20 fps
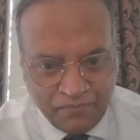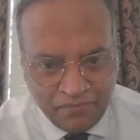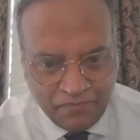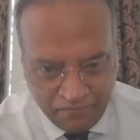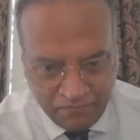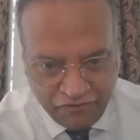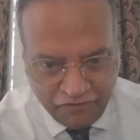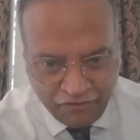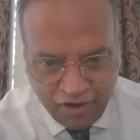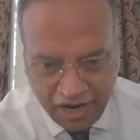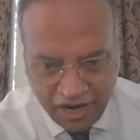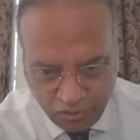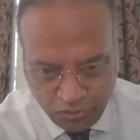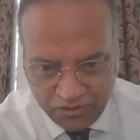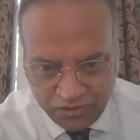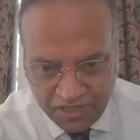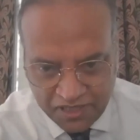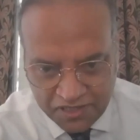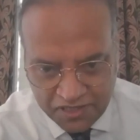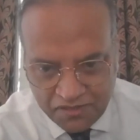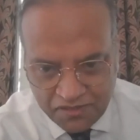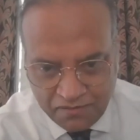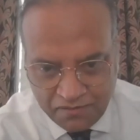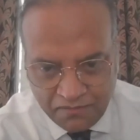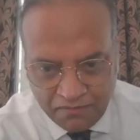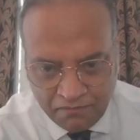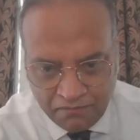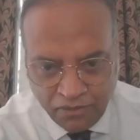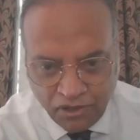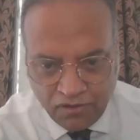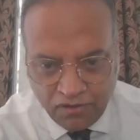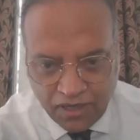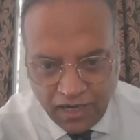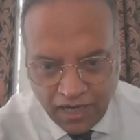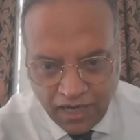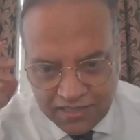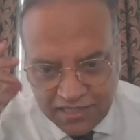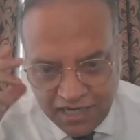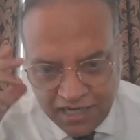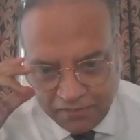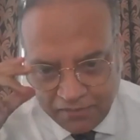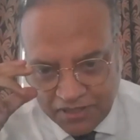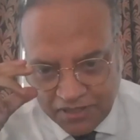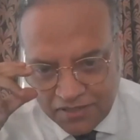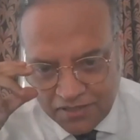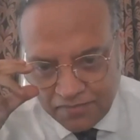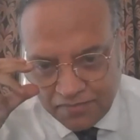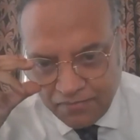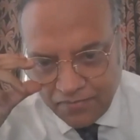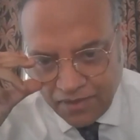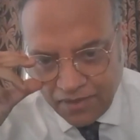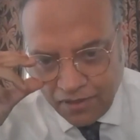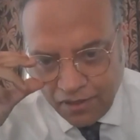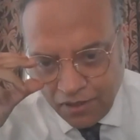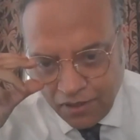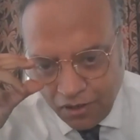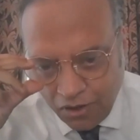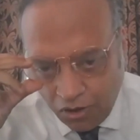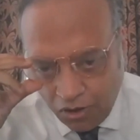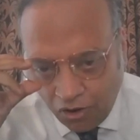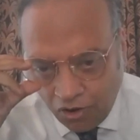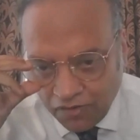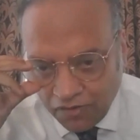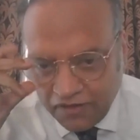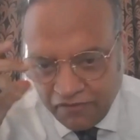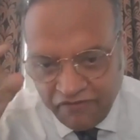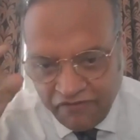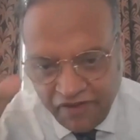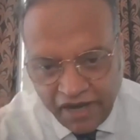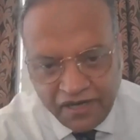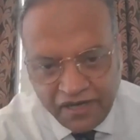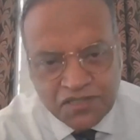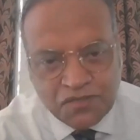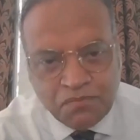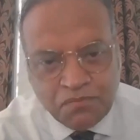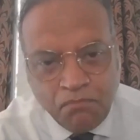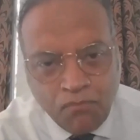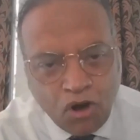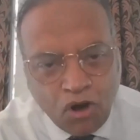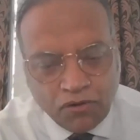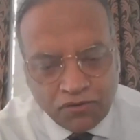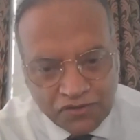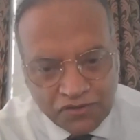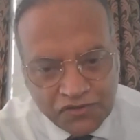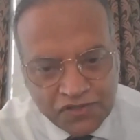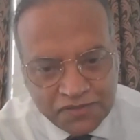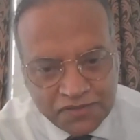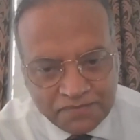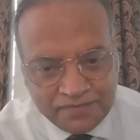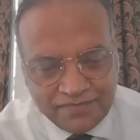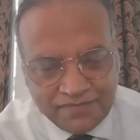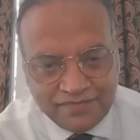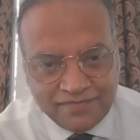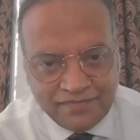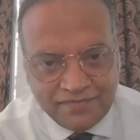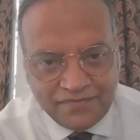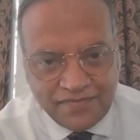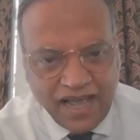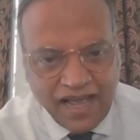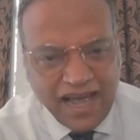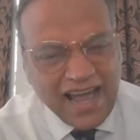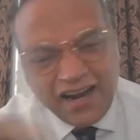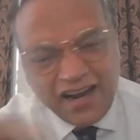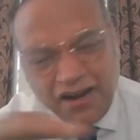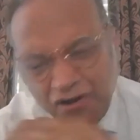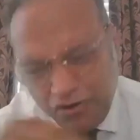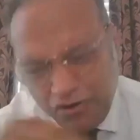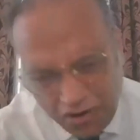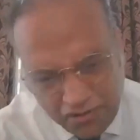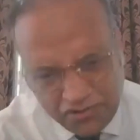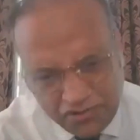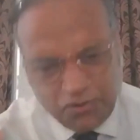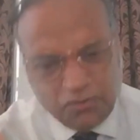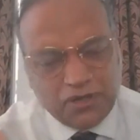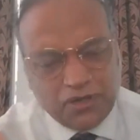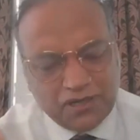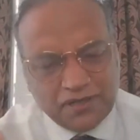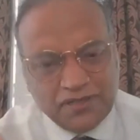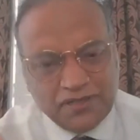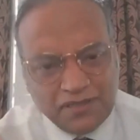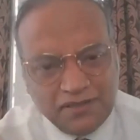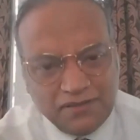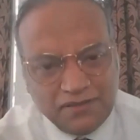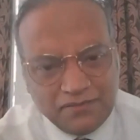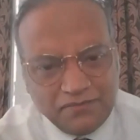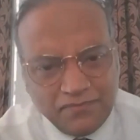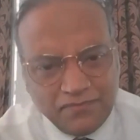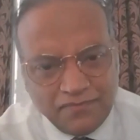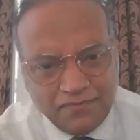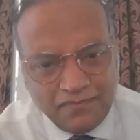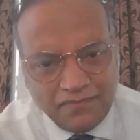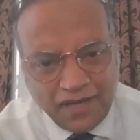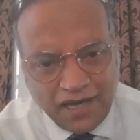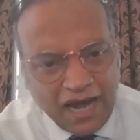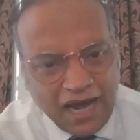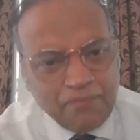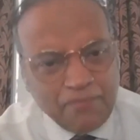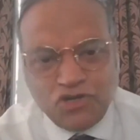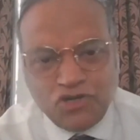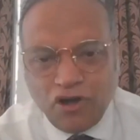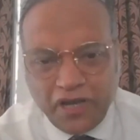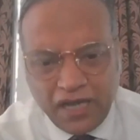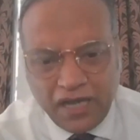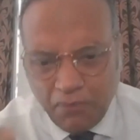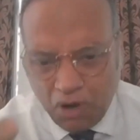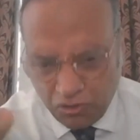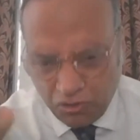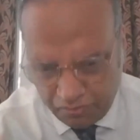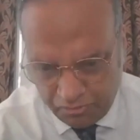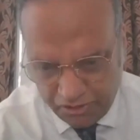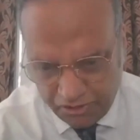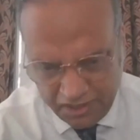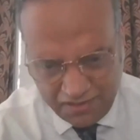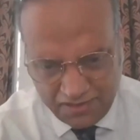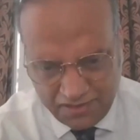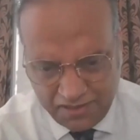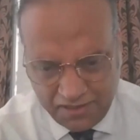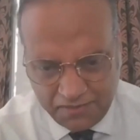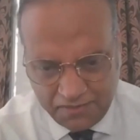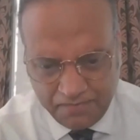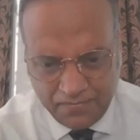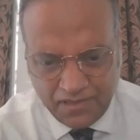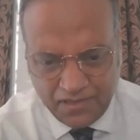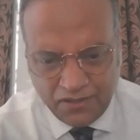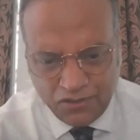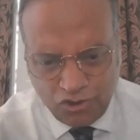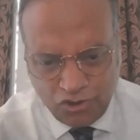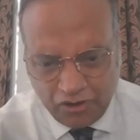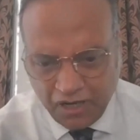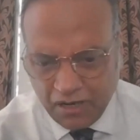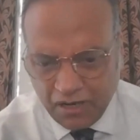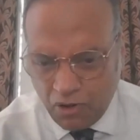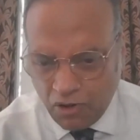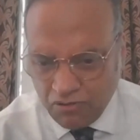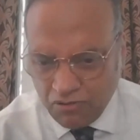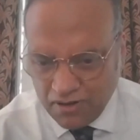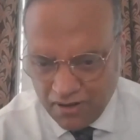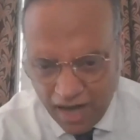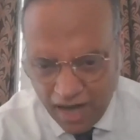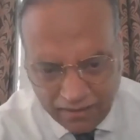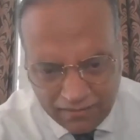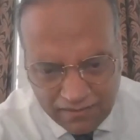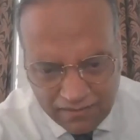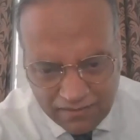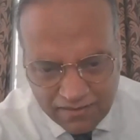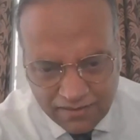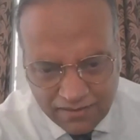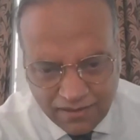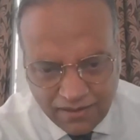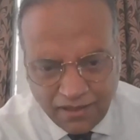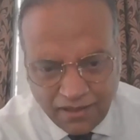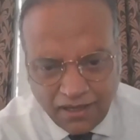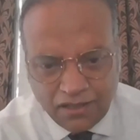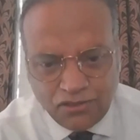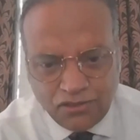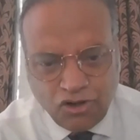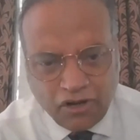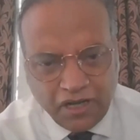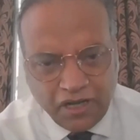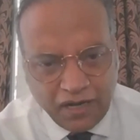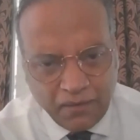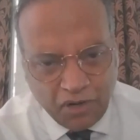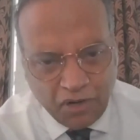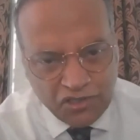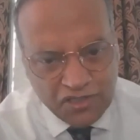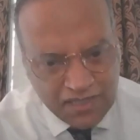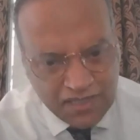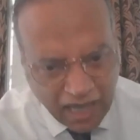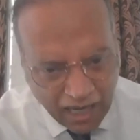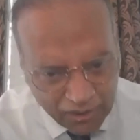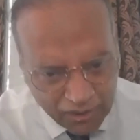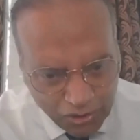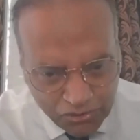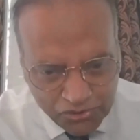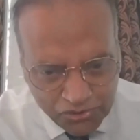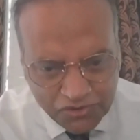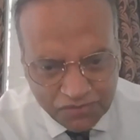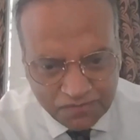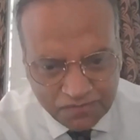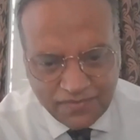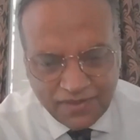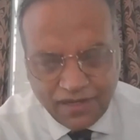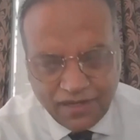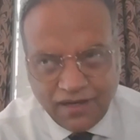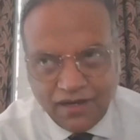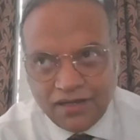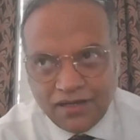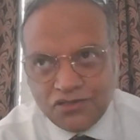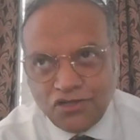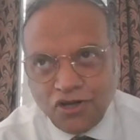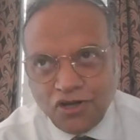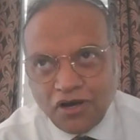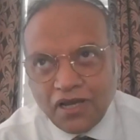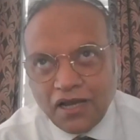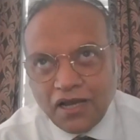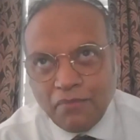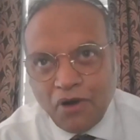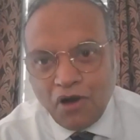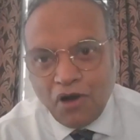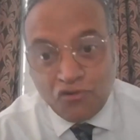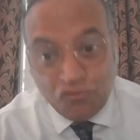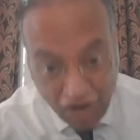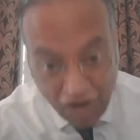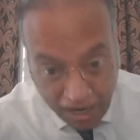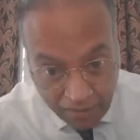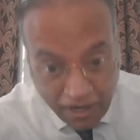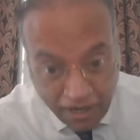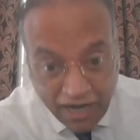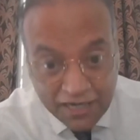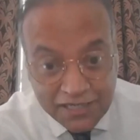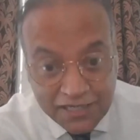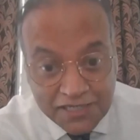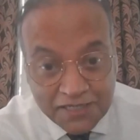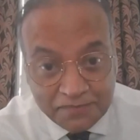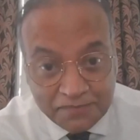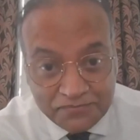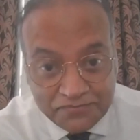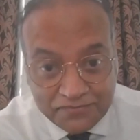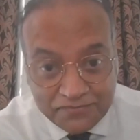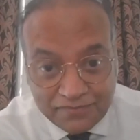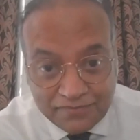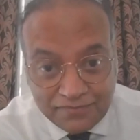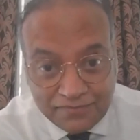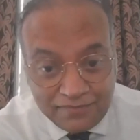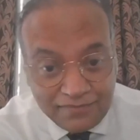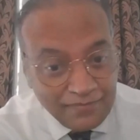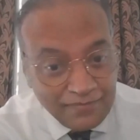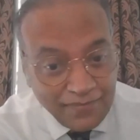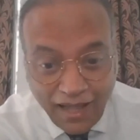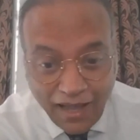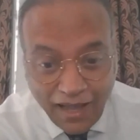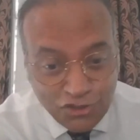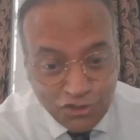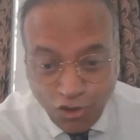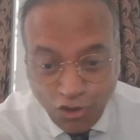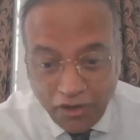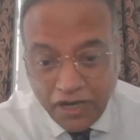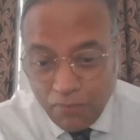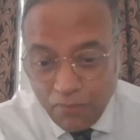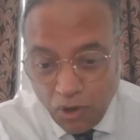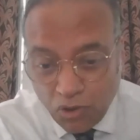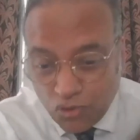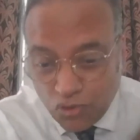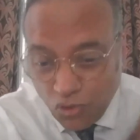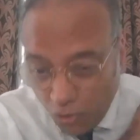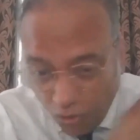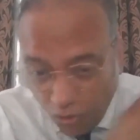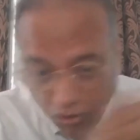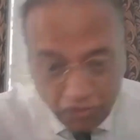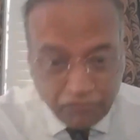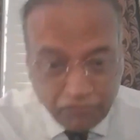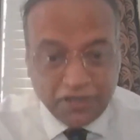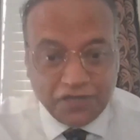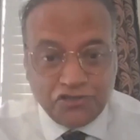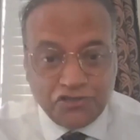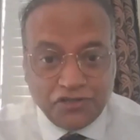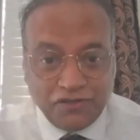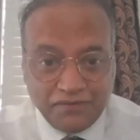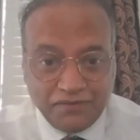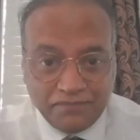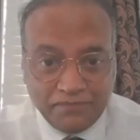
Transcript: before I wrote this book on Alzheimer's on the various monks across the world. And I'm talking about priests, talking about nuns, talking about sadhus, talking about rabbis, talking about all religion.